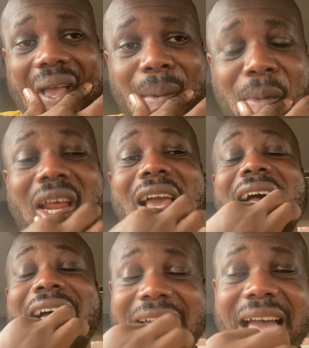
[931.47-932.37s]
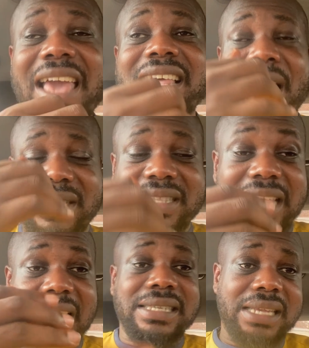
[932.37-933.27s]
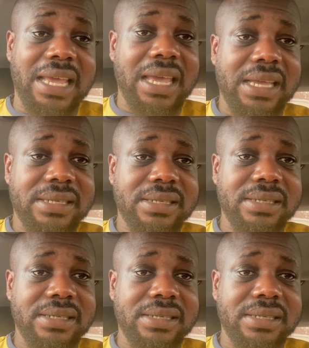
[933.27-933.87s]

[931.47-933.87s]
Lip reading: But I dare say